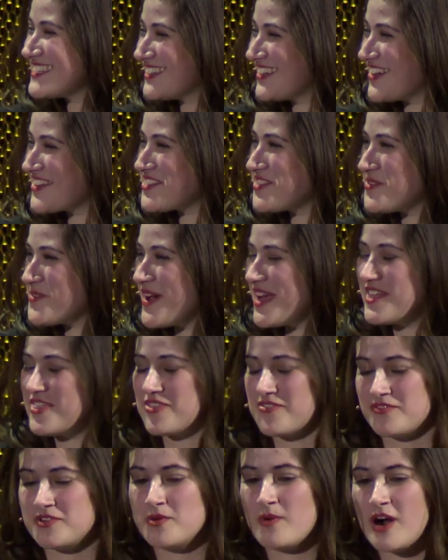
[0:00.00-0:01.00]
along the way
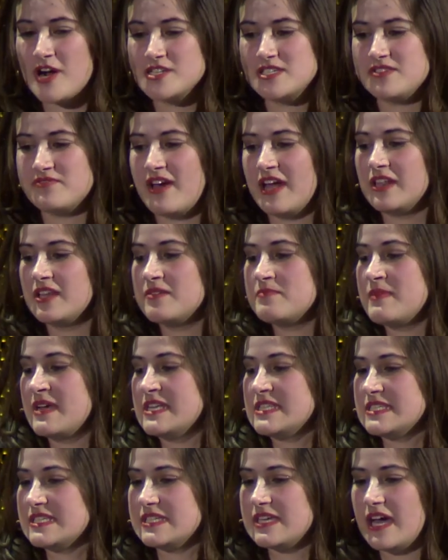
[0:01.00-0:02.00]
through our
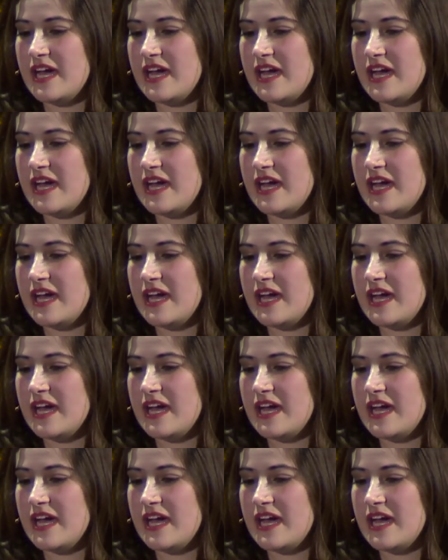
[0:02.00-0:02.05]
development.